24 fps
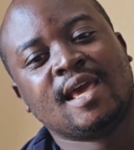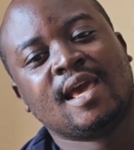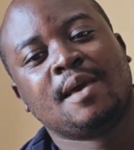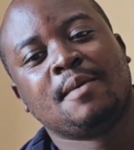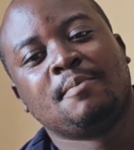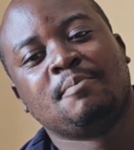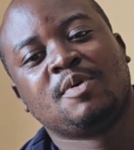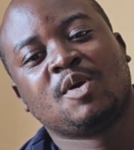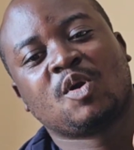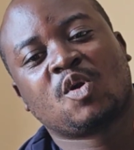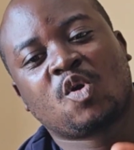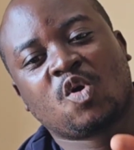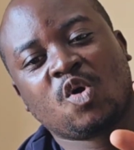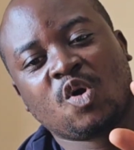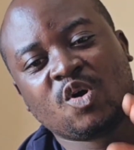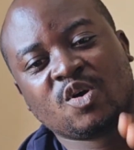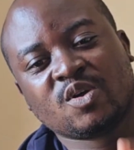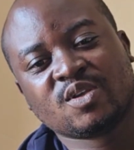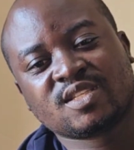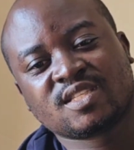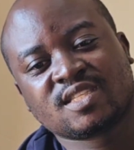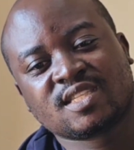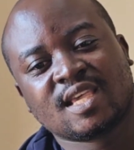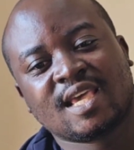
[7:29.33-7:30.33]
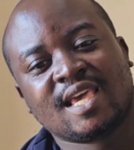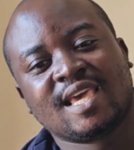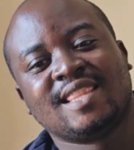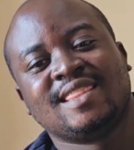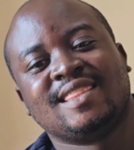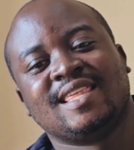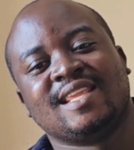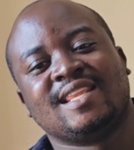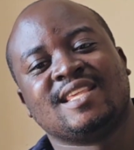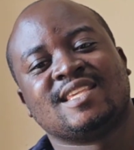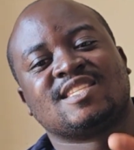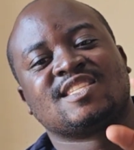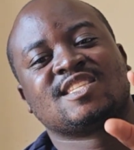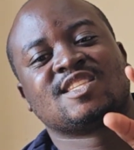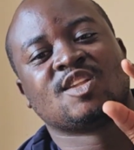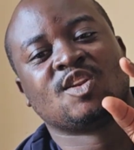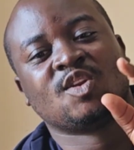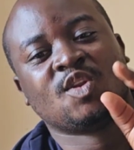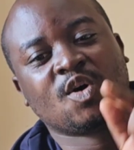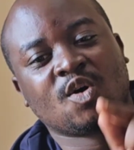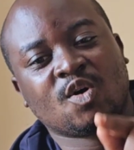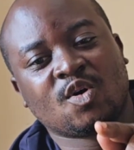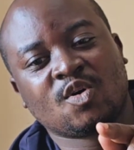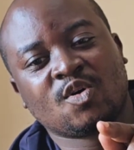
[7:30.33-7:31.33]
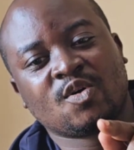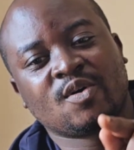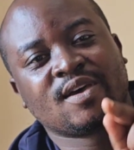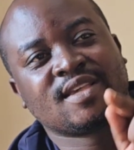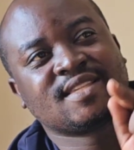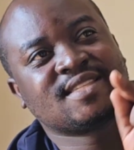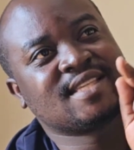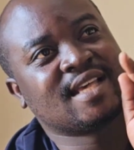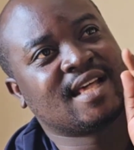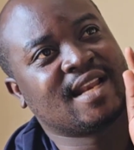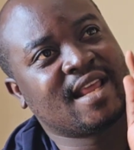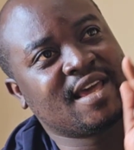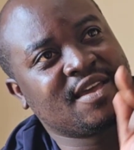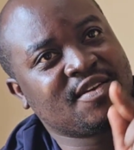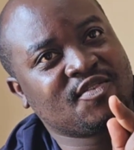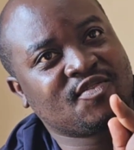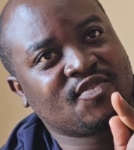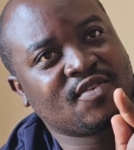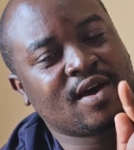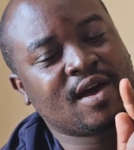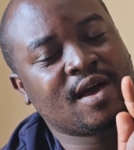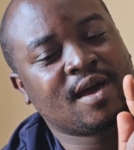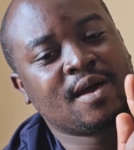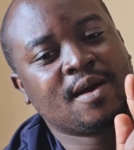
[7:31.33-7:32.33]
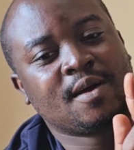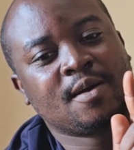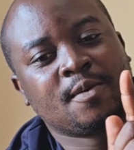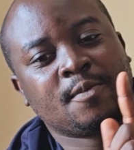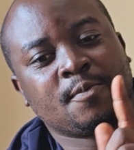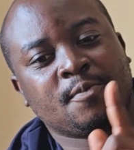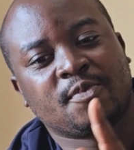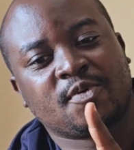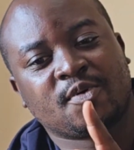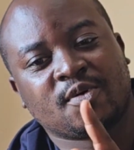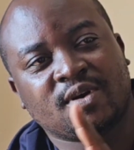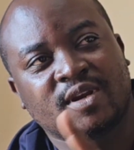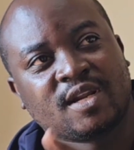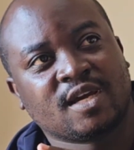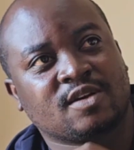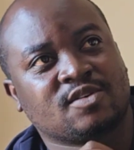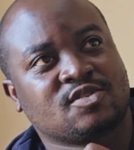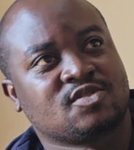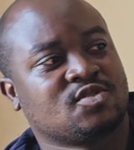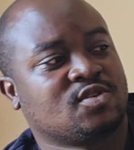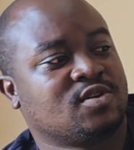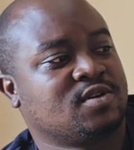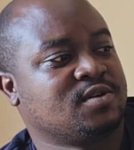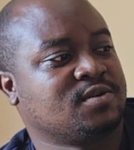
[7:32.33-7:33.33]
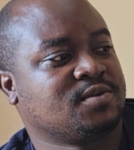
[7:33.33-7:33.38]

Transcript: because there is low saliva production.